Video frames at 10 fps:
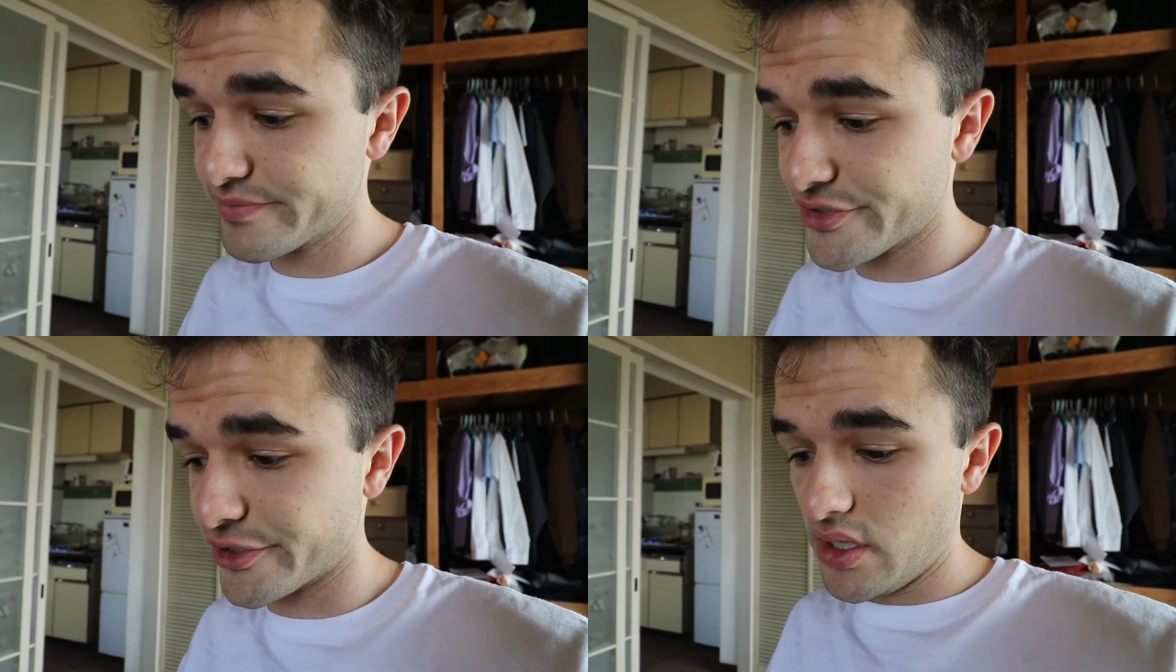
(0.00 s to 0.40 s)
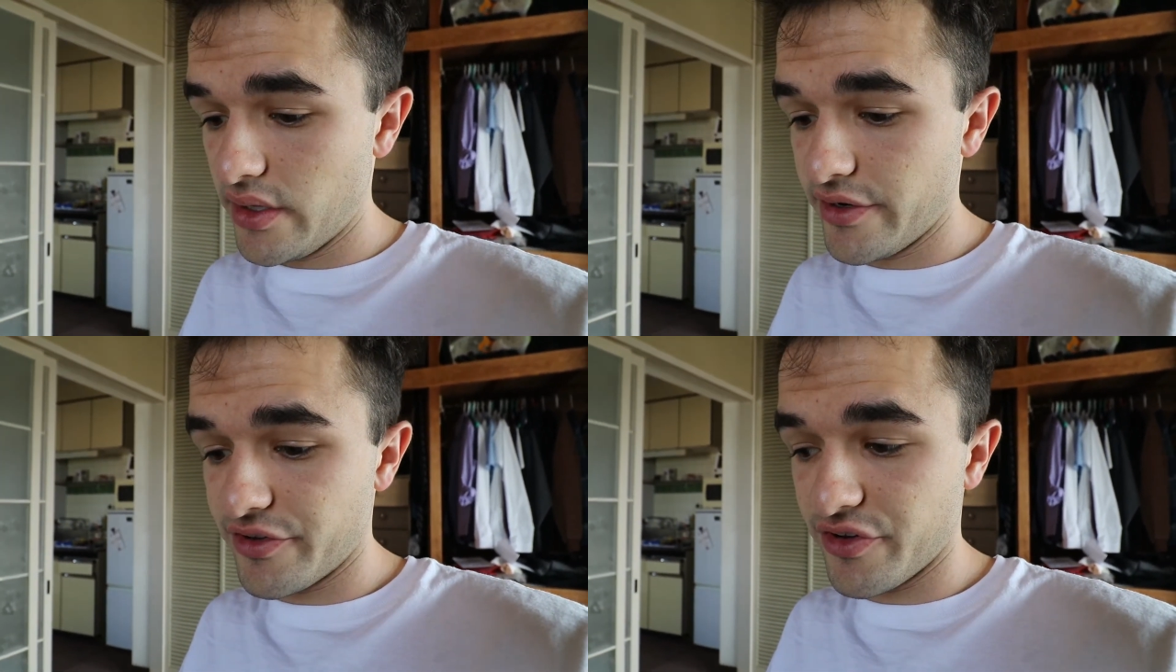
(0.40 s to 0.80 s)
So
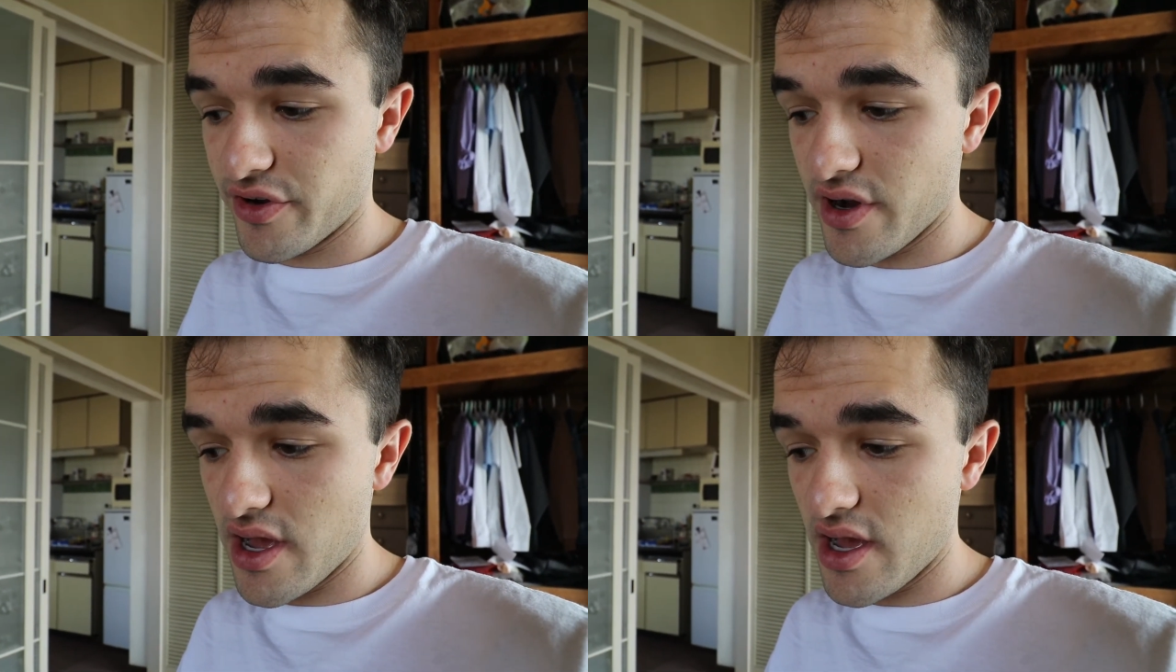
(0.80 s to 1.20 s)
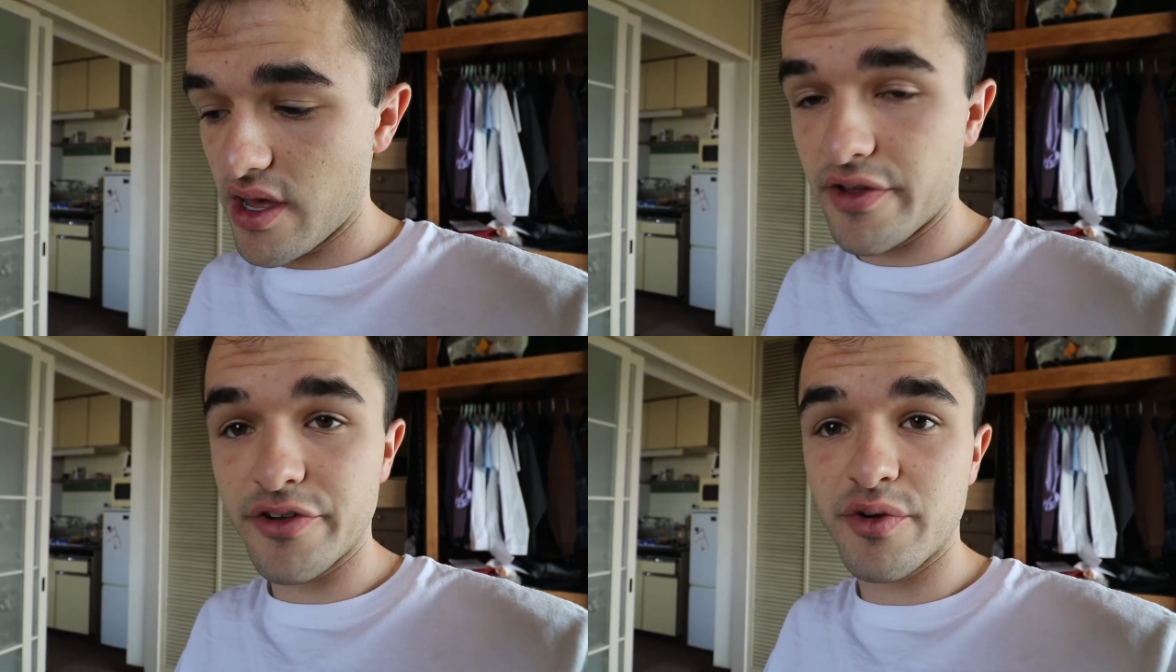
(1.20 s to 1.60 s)
there's
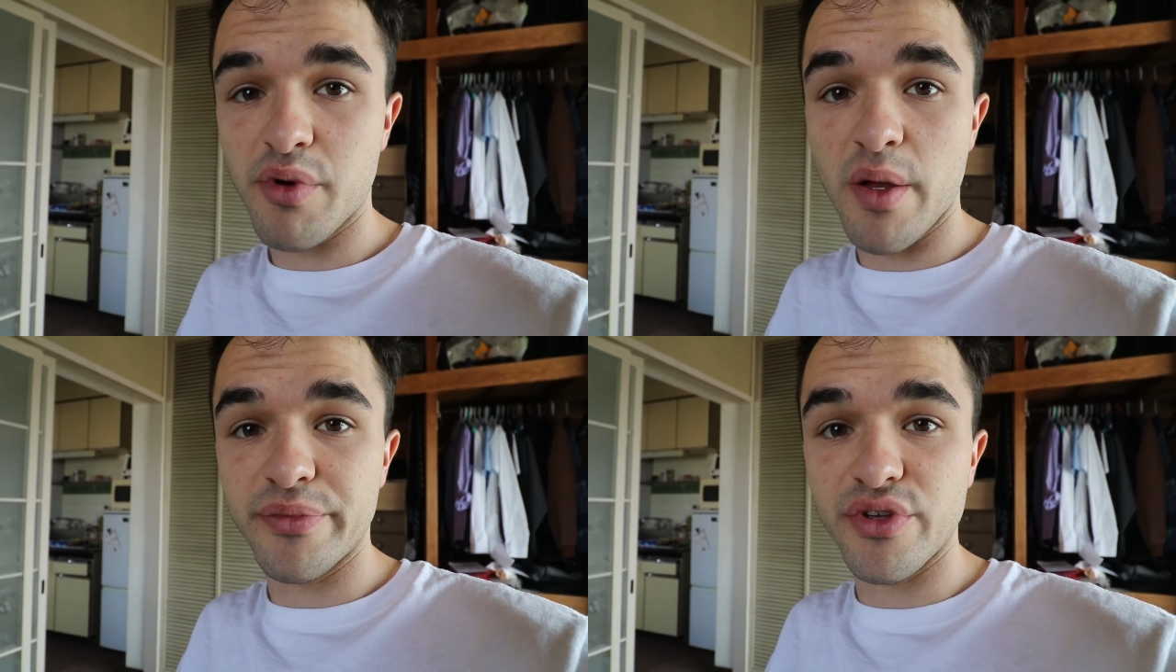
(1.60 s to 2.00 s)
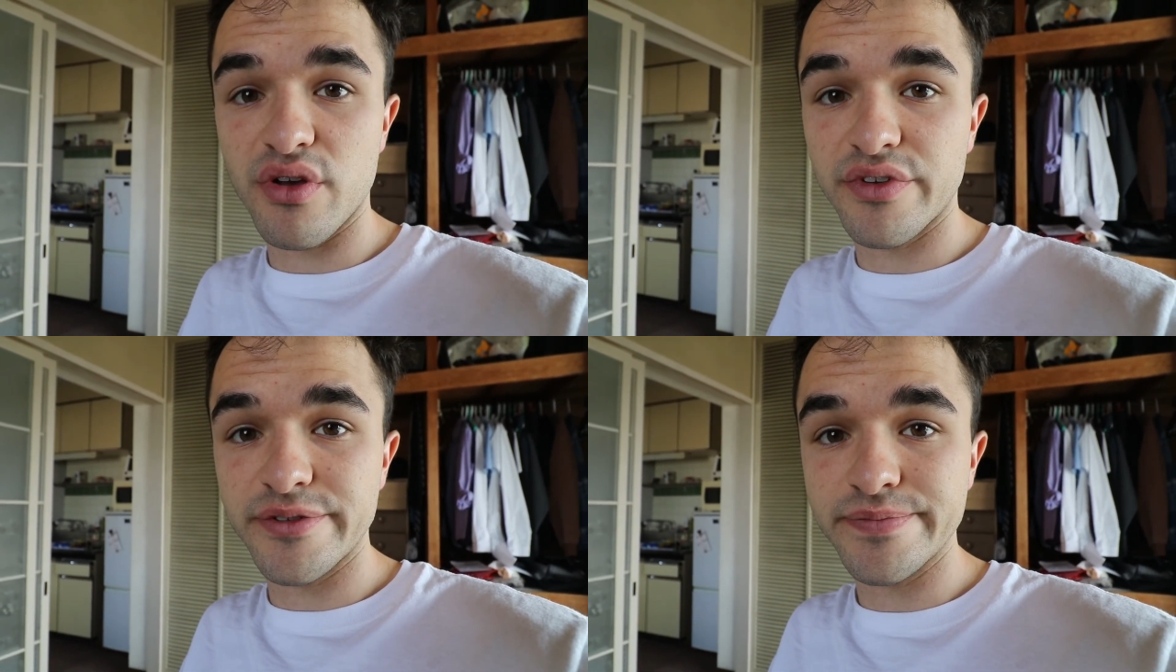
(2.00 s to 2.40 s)
your problem
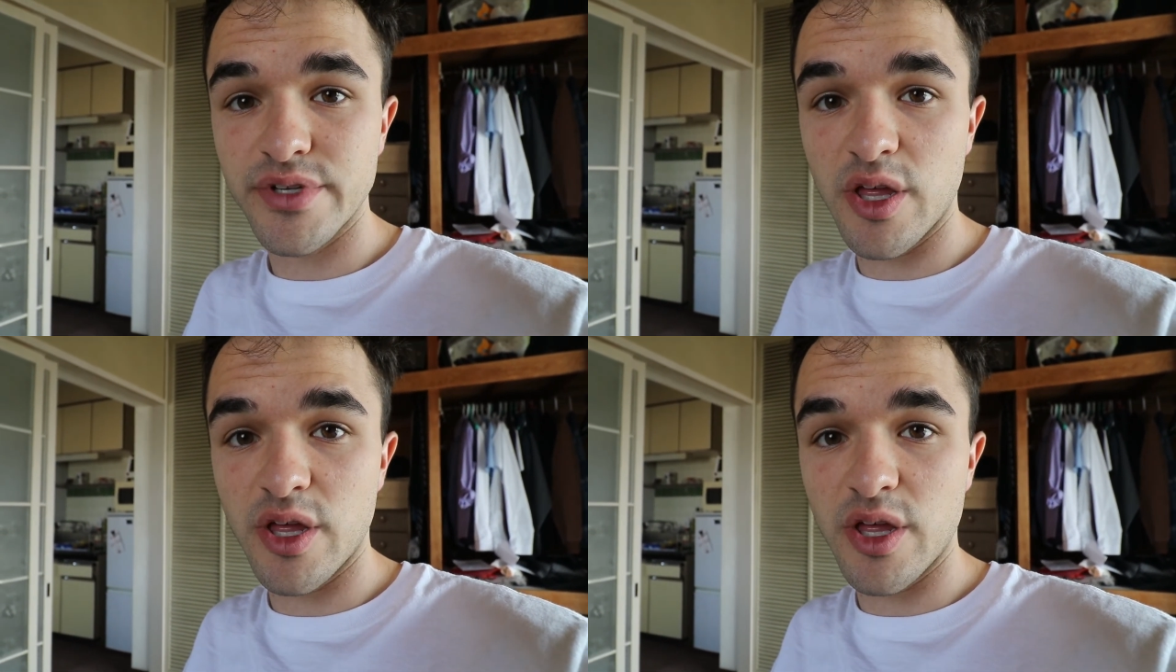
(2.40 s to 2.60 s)
solving.